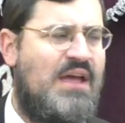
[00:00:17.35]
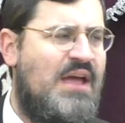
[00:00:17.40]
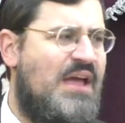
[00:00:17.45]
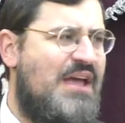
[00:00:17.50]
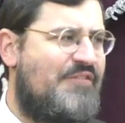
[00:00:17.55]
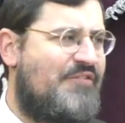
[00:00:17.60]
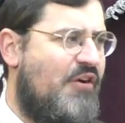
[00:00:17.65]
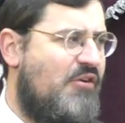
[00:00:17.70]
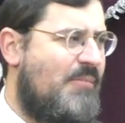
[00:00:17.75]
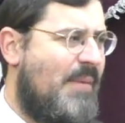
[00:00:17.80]

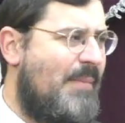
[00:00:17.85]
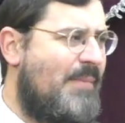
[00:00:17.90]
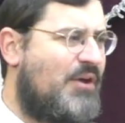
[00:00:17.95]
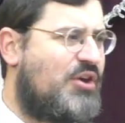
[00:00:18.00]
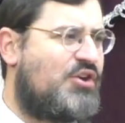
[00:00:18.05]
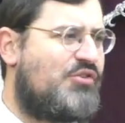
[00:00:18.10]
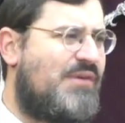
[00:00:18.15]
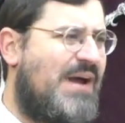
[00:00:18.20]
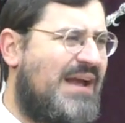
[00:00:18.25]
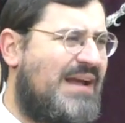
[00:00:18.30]
If I remember
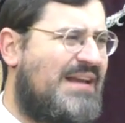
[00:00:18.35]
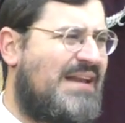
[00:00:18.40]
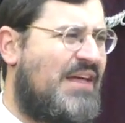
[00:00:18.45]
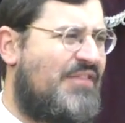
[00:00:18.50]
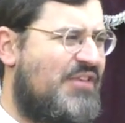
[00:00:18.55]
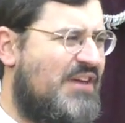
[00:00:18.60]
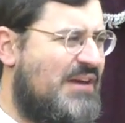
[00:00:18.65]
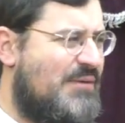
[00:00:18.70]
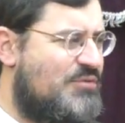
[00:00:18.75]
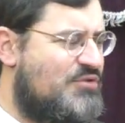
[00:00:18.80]
correctly, I
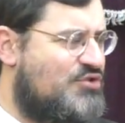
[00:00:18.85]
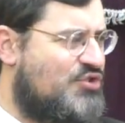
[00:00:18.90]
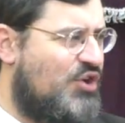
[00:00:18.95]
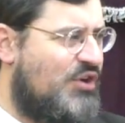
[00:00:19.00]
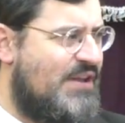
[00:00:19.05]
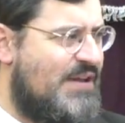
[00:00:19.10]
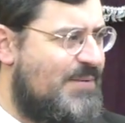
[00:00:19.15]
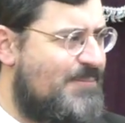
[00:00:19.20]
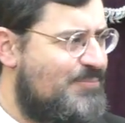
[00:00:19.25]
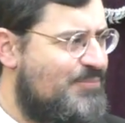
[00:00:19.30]
think it was
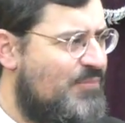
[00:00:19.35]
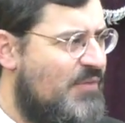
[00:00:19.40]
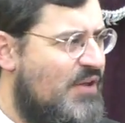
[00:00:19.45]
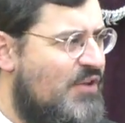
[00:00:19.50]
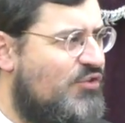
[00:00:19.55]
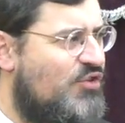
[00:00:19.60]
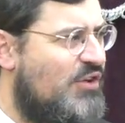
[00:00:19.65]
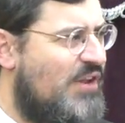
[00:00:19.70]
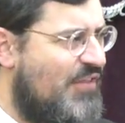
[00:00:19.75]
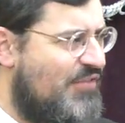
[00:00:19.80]
Tuli.
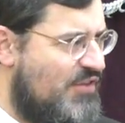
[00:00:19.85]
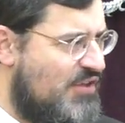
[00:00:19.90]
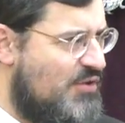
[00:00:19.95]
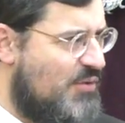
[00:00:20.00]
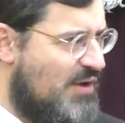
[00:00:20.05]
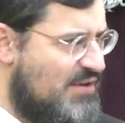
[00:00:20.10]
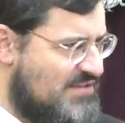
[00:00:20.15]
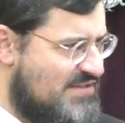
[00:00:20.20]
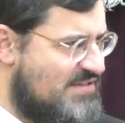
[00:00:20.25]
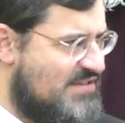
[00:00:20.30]
Tuli, I think you
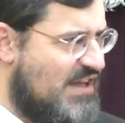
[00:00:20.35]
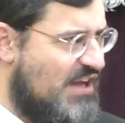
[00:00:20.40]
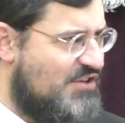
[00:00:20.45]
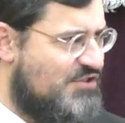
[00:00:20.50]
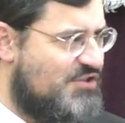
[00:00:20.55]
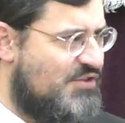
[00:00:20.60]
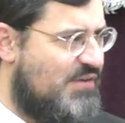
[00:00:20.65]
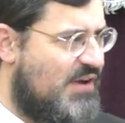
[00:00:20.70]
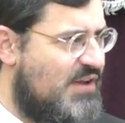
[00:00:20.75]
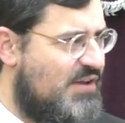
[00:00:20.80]
asked this
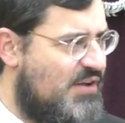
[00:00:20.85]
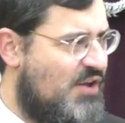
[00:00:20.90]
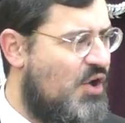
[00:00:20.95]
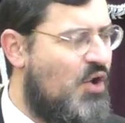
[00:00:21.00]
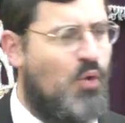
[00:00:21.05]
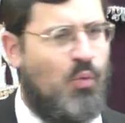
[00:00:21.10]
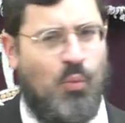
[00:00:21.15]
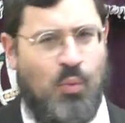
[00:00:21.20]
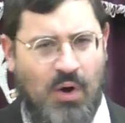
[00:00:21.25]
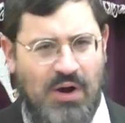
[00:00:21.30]
kasha, right?
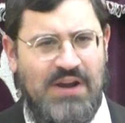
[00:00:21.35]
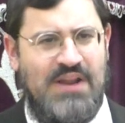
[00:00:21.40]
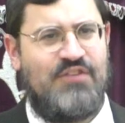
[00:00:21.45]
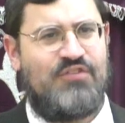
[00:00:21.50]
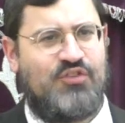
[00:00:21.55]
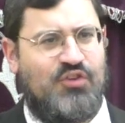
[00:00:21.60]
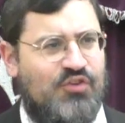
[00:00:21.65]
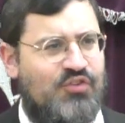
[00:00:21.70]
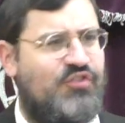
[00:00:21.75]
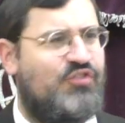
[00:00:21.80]
What
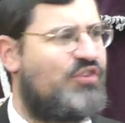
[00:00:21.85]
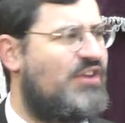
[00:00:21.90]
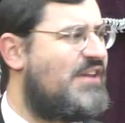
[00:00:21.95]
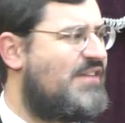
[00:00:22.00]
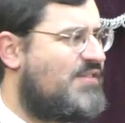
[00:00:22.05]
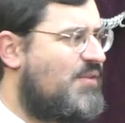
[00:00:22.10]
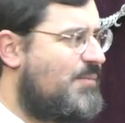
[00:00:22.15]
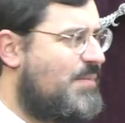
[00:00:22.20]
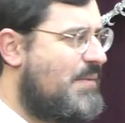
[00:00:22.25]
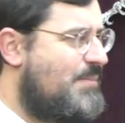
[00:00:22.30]
is
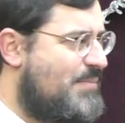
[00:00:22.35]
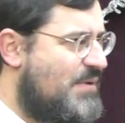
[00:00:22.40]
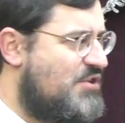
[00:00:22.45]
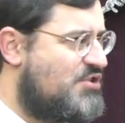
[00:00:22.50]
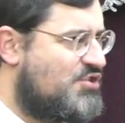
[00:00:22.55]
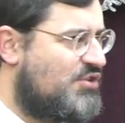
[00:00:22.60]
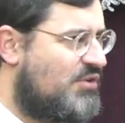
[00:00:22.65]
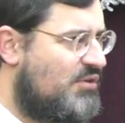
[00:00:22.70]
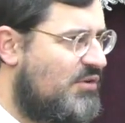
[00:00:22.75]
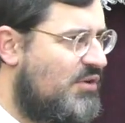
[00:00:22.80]
considered to be
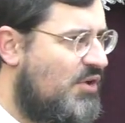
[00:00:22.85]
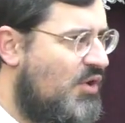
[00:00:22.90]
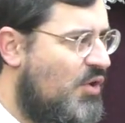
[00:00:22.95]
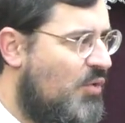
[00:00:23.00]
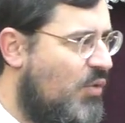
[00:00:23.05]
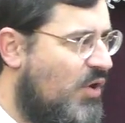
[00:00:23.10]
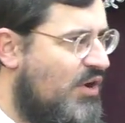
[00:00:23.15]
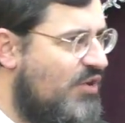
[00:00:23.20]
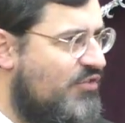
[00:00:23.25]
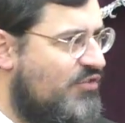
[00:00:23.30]
Bishuil?
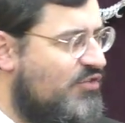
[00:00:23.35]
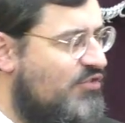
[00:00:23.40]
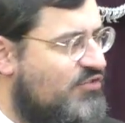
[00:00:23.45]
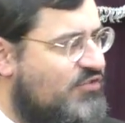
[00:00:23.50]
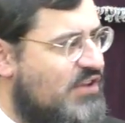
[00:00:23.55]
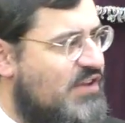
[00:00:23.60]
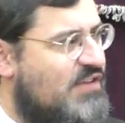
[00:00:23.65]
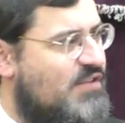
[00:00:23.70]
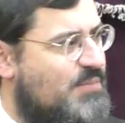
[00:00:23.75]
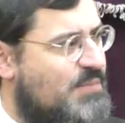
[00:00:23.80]
What is
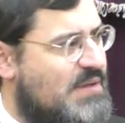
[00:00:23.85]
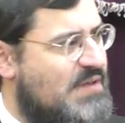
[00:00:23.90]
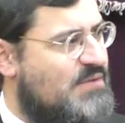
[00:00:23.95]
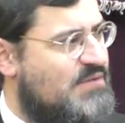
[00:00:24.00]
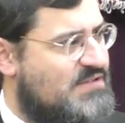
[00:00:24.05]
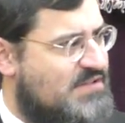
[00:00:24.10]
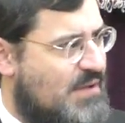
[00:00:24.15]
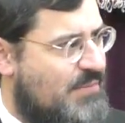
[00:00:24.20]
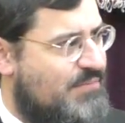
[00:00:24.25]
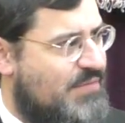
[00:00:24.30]
considered to be
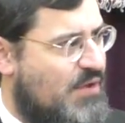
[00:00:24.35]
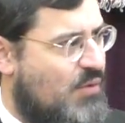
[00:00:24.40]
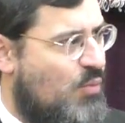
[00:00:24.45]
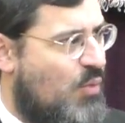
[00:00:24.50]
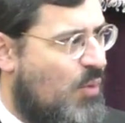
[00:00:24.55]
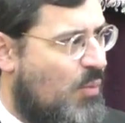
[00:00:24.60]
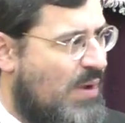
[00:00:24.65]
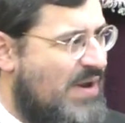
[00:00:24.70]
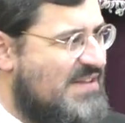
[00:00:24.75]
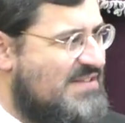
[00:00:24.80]
something,
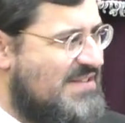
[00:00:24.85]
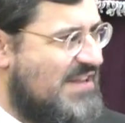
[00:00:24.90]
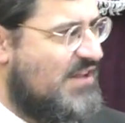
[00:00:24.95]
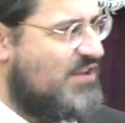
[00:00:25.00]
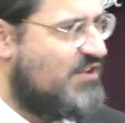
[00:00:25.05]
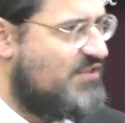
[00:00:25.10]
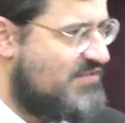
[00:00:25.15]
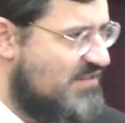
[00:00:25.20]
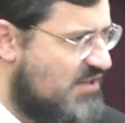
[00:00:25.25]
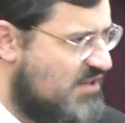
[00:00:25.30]
when is it
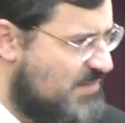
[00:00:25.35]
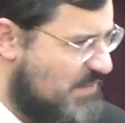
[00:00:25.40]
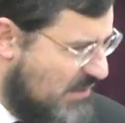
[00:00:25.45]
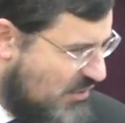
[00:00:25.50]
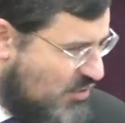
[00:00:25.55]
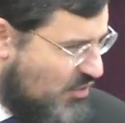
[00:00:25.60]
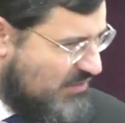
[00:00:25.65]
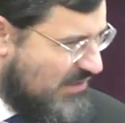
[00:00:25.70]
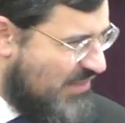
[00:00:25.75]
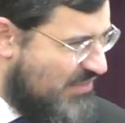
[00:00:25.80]
considered to be
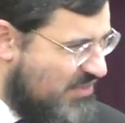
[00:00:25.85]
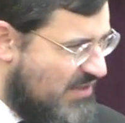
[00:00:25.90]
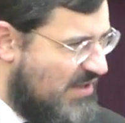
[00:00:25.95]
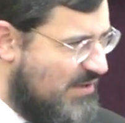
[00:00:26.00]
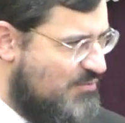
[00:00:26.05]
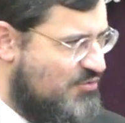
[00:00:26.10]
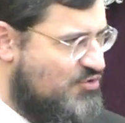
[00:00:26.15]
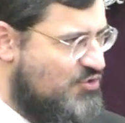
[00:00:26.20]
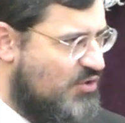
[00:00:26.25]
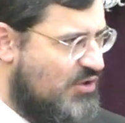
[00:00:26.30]
cooked? I think it
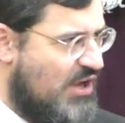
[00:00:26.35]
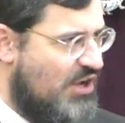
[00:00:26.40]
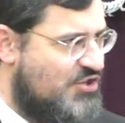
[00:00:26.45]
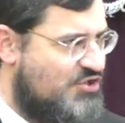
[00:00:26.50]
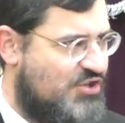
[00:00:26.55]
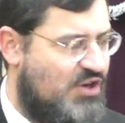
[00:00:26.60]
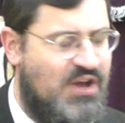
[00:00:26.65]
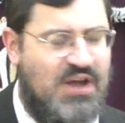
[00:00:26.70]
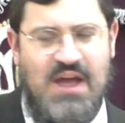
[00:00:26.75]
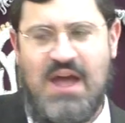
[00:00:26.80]
was your
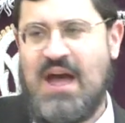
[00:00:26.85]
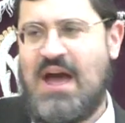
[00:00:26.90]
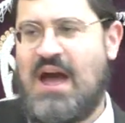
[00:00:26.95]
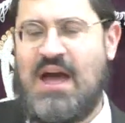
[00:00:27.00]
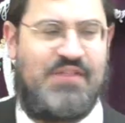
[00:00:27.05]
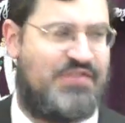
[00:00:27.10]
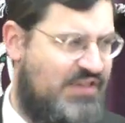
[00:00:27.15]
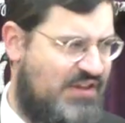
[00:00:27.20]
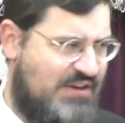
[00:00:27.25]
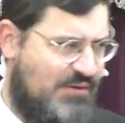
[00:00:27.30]
kasha.
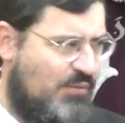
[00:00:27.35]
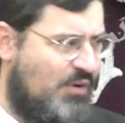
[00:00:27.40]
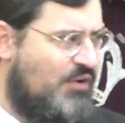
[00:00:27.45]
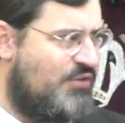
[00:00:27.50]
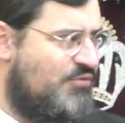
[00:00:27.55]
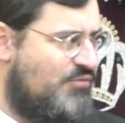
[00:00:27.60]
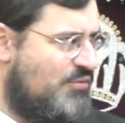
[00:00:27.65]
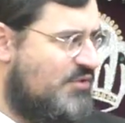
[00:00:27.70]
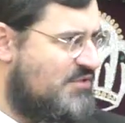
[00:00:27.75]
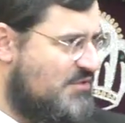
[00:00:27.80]
I think it
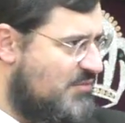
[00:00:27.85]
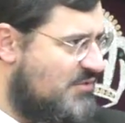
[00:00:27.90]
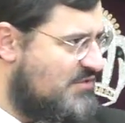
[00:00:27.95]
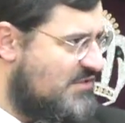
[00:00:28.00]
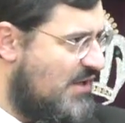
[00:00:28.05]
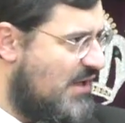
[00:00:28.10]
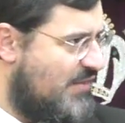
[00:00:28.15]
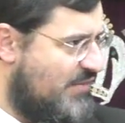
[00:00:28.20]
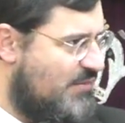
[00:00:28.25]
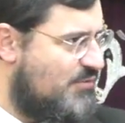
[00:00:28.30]
was. Was
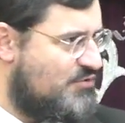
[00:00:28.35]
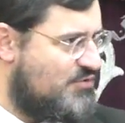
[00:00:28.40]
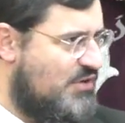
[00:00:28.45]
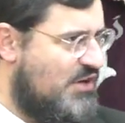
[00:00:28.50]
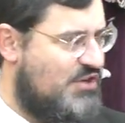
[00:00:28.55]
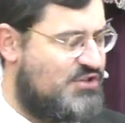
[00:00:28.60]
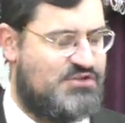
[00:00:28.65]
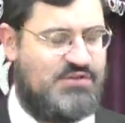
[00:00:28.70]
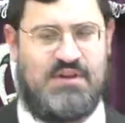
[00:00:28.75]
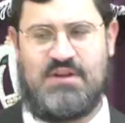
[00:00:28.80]
it? I think it was your
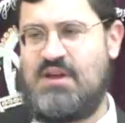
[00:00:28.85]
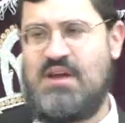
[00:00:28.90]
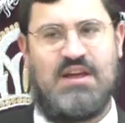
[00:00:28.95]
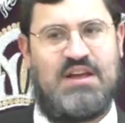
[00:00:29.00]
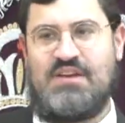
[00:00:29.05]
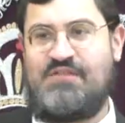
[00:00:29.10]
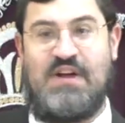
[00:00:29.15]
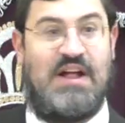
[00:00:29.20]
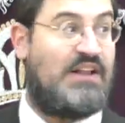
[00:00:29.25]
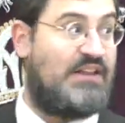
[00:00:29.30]
kasha, right?
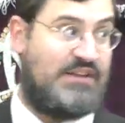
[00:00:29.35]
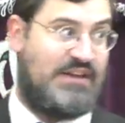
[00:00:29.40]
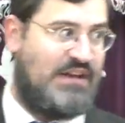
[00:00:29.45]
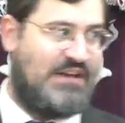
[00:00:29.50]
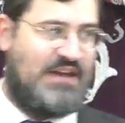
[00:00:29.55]
Gavaldige